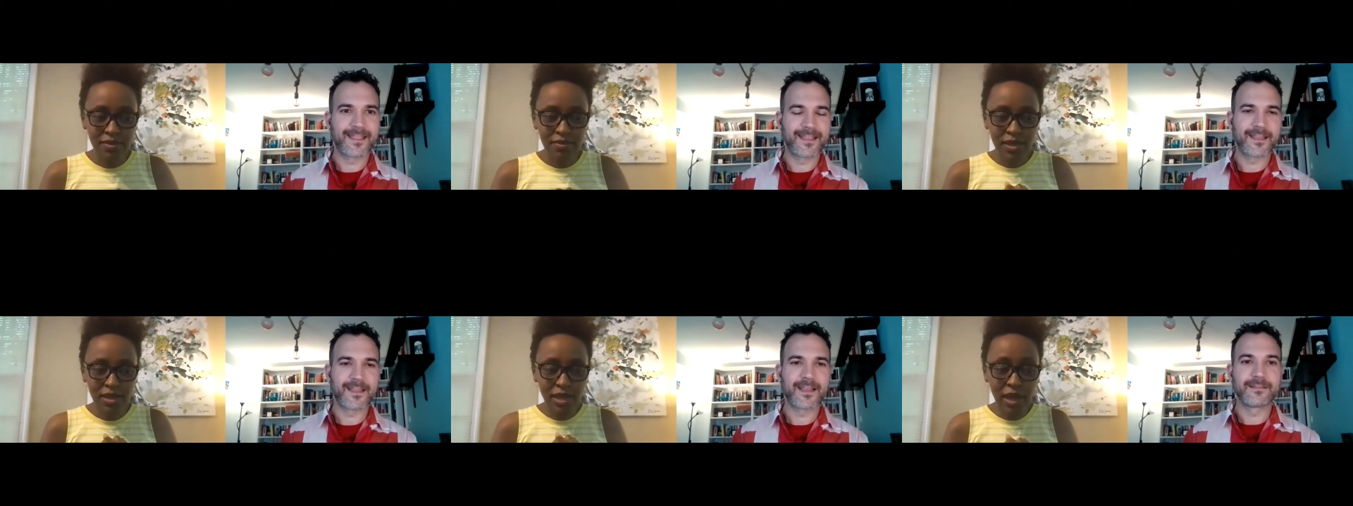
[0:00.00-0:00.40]

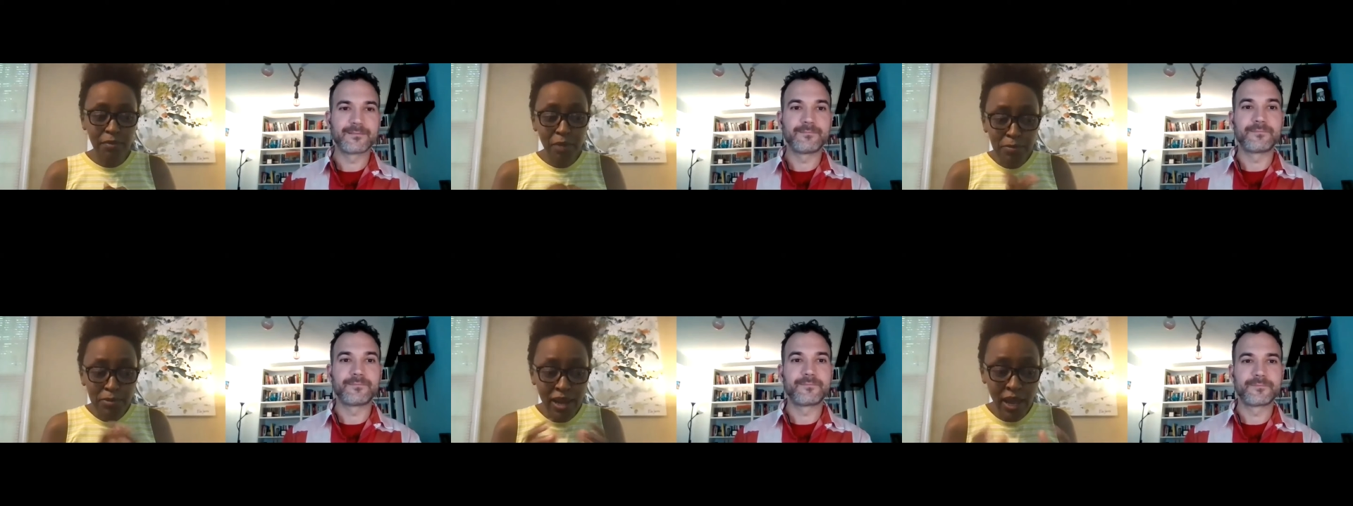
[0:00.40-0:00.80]
Speaker 1: I, I mean,
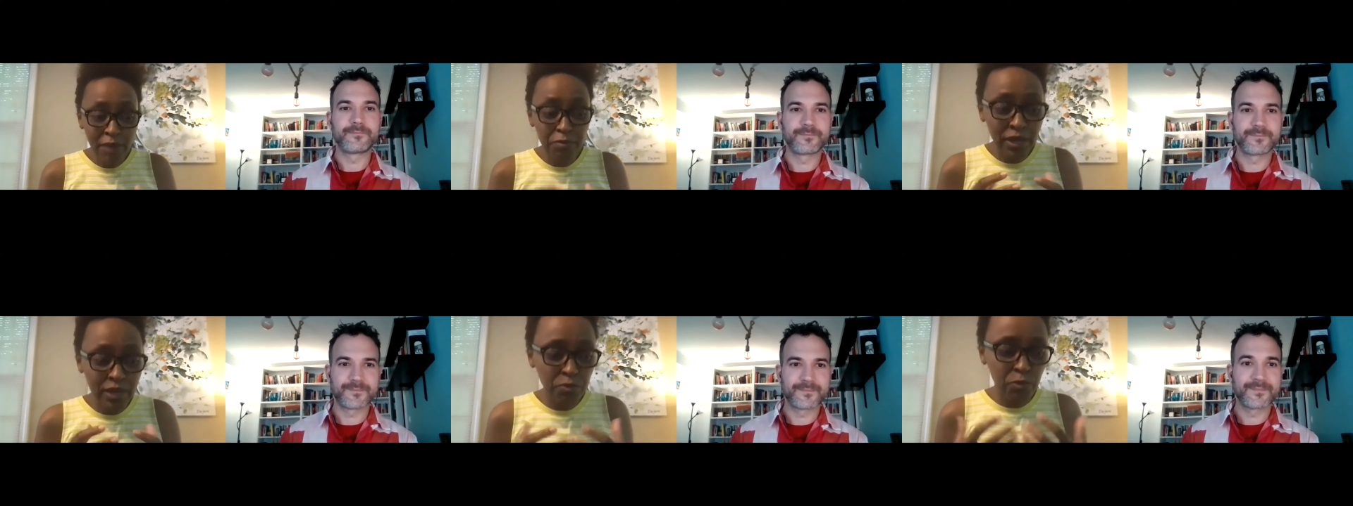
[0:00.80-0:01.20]
I,
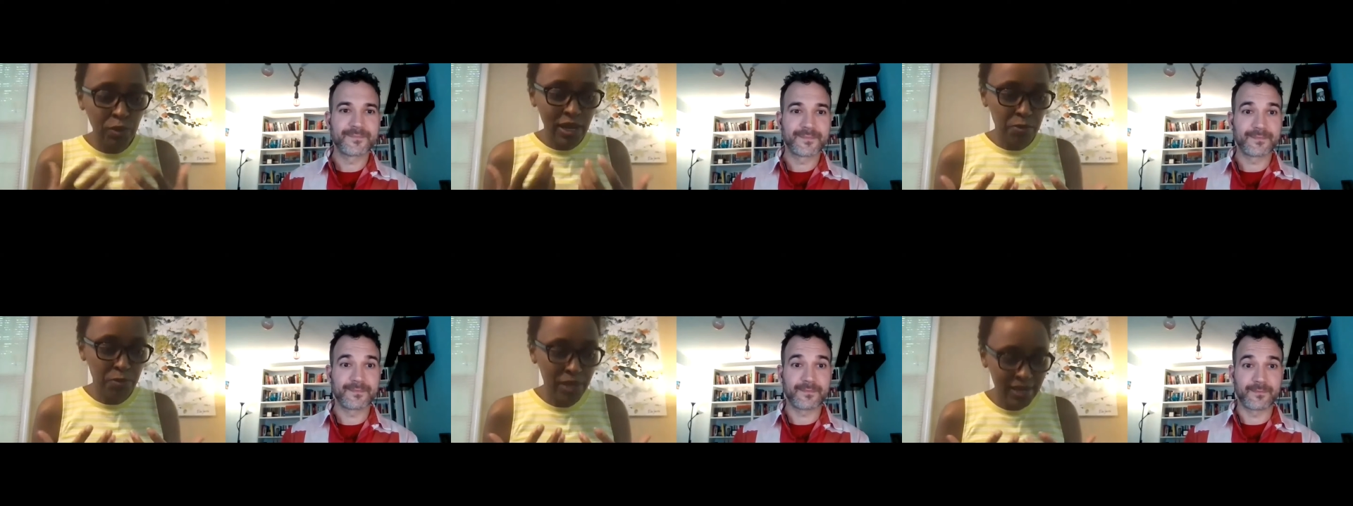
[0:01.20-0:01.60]
and when I
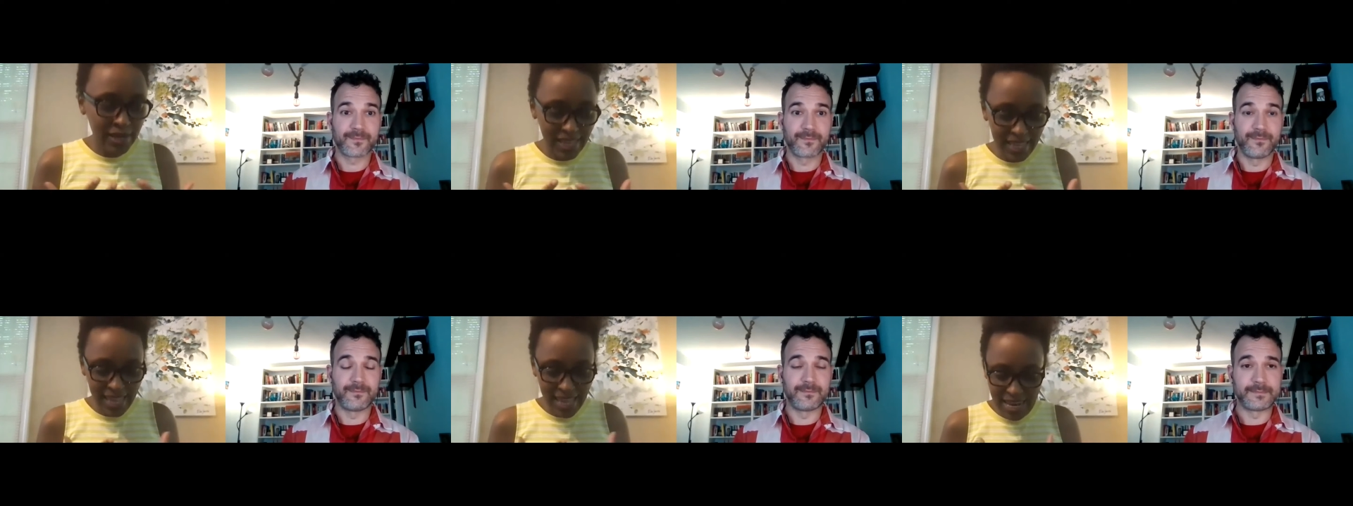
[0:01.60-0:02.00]
read it
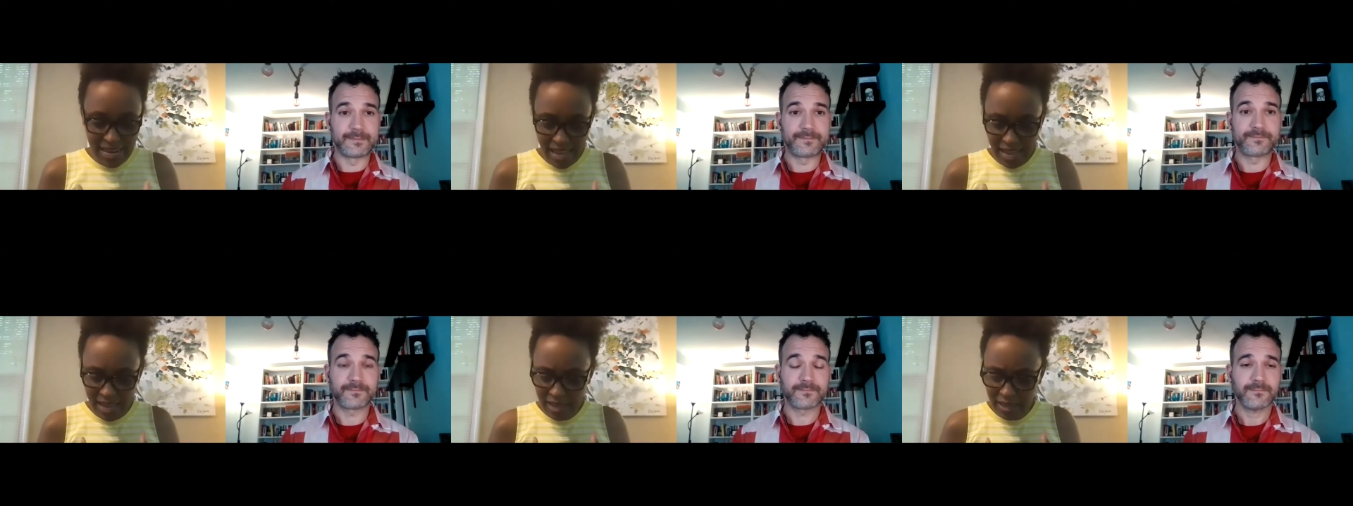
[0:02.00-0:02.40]
again,
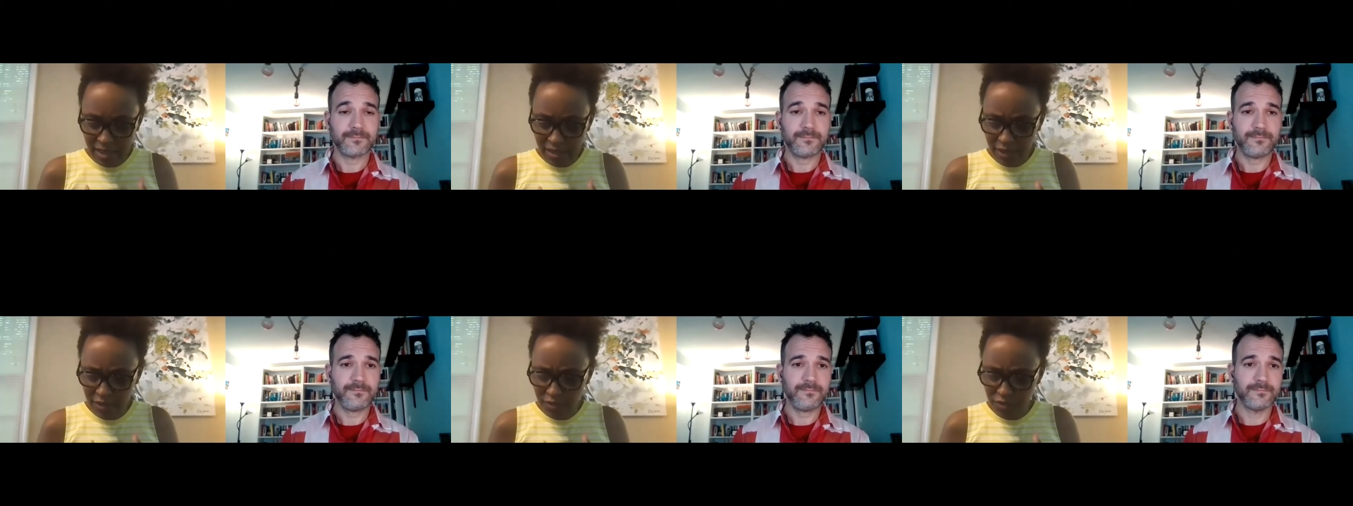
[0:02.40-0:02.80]
I,
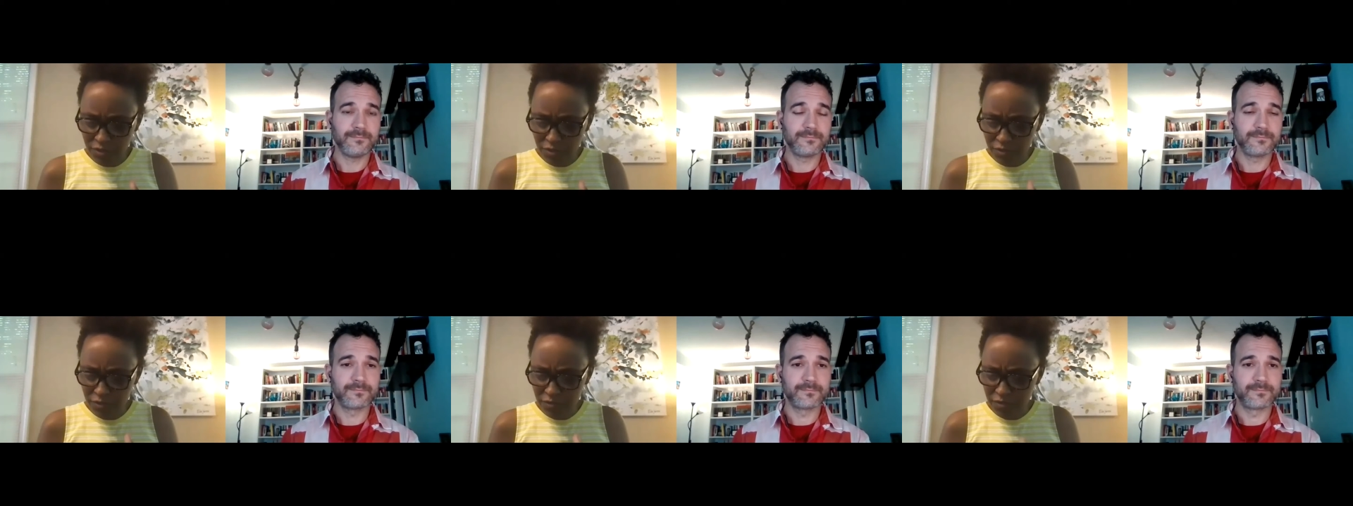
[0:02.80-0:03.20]
I sort
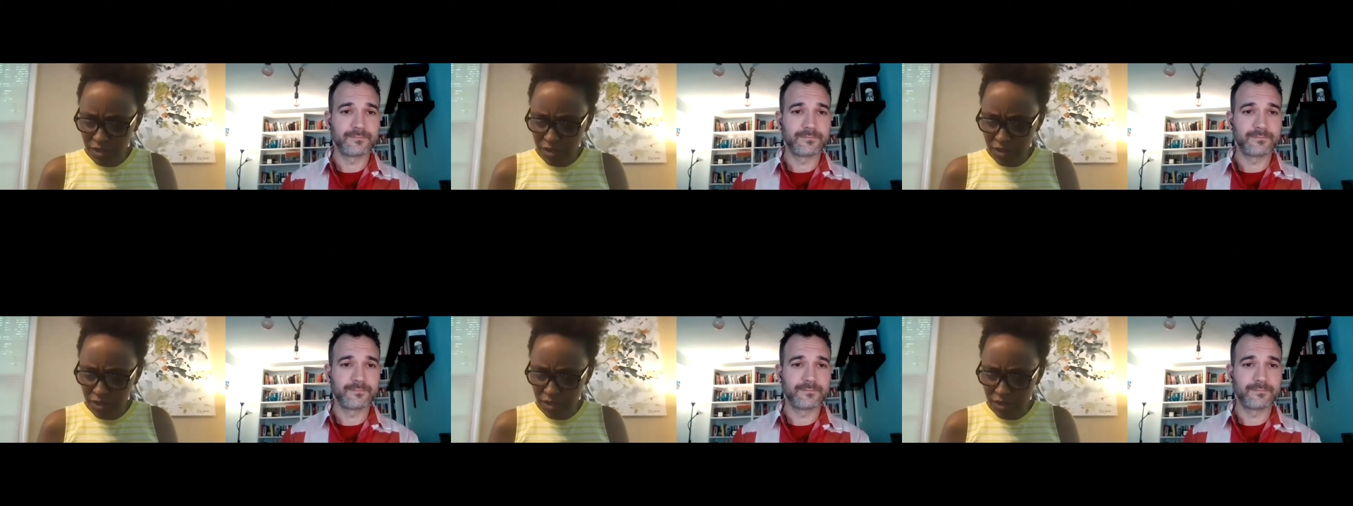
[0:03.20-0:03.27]
of,